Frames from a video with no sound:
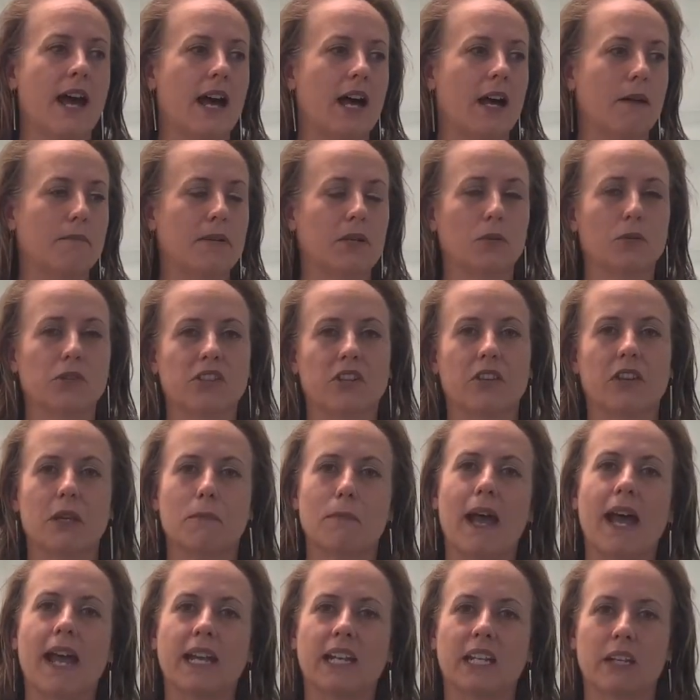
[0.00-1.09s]
but also their
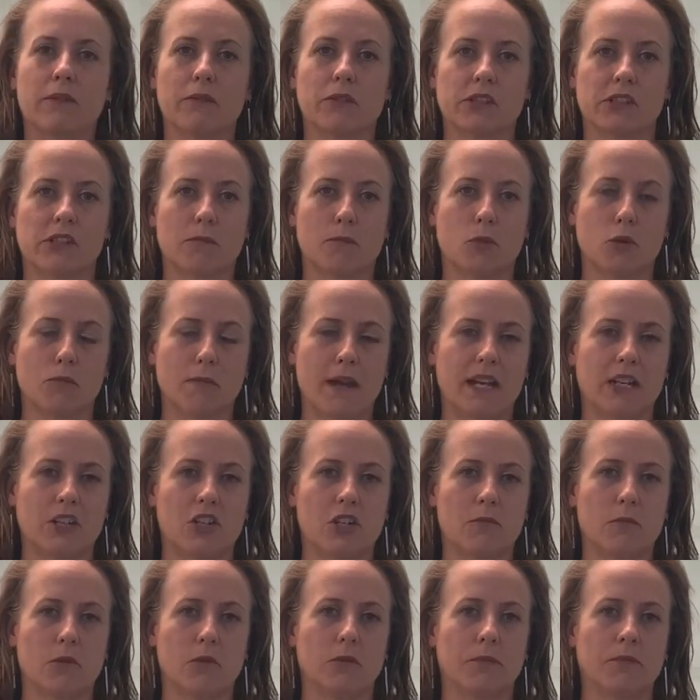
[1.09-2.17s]
pain levels are more
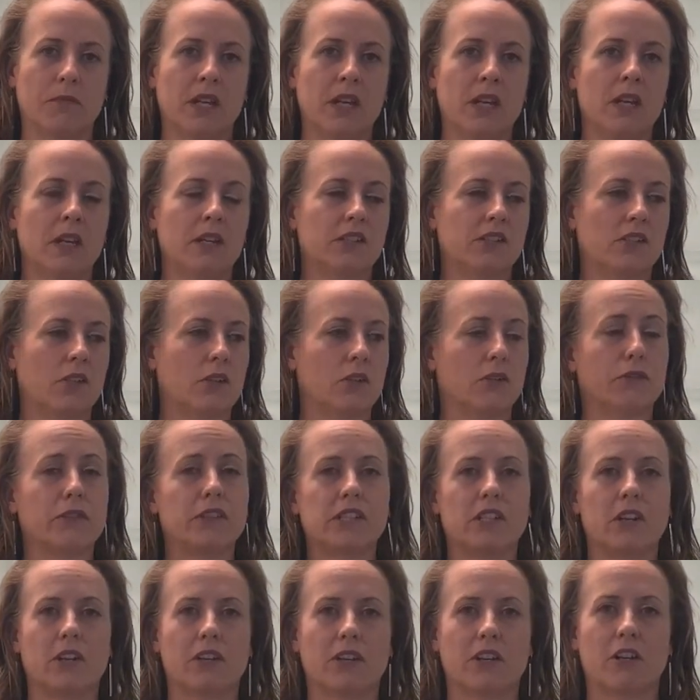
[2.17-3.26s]
manageable. So your
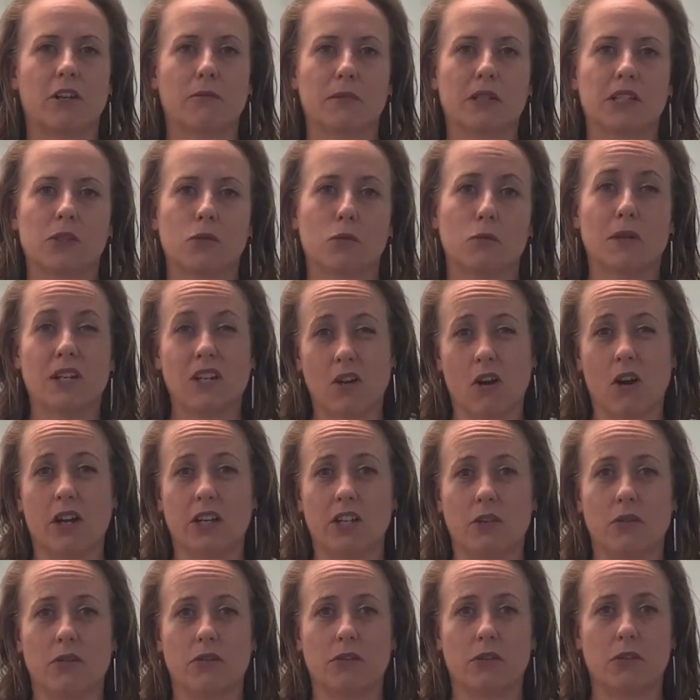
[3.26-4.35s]
physiotherapist will be guiding
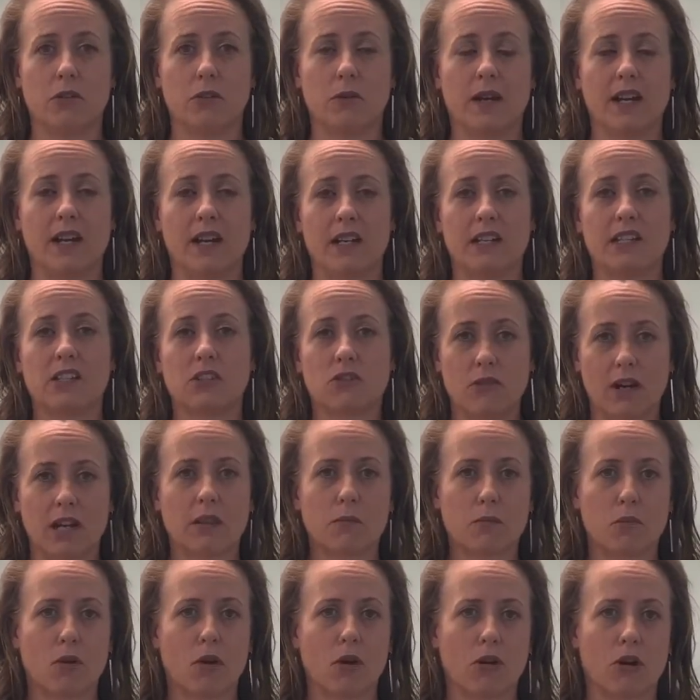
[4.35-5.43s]
you through a strength
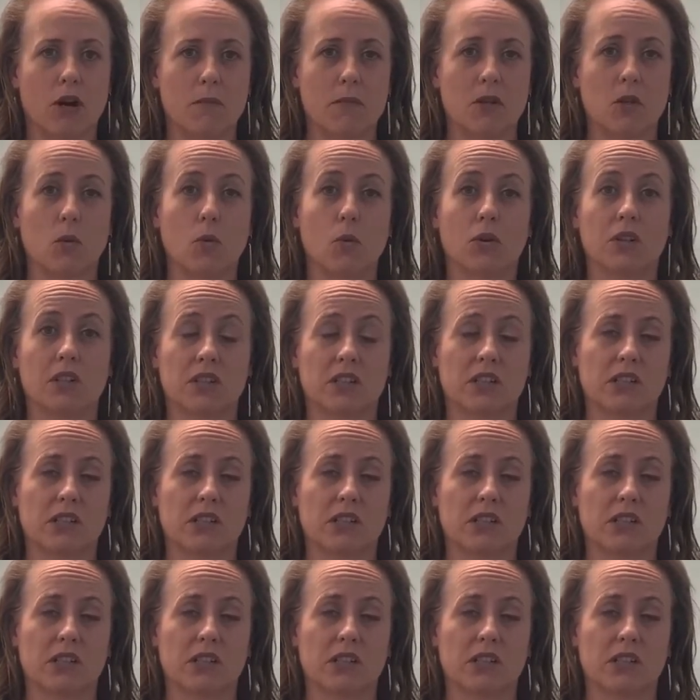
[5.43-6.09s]
program in order to